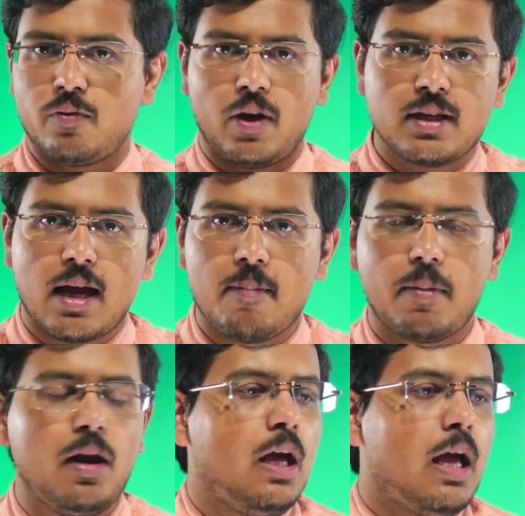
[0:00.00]
For
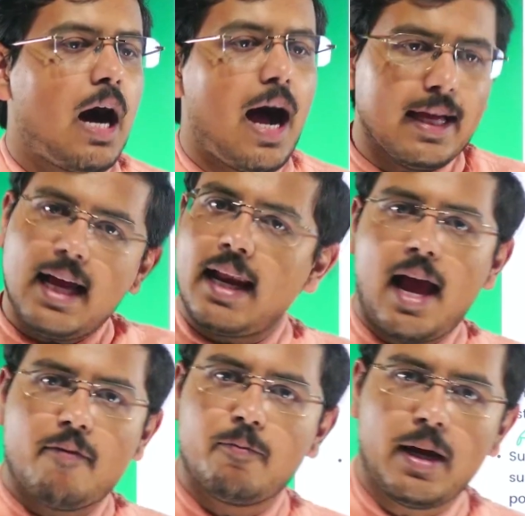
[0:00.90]
example, I can
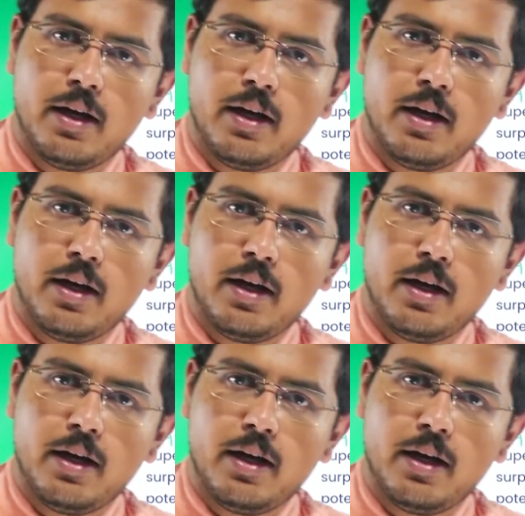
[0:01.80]
have my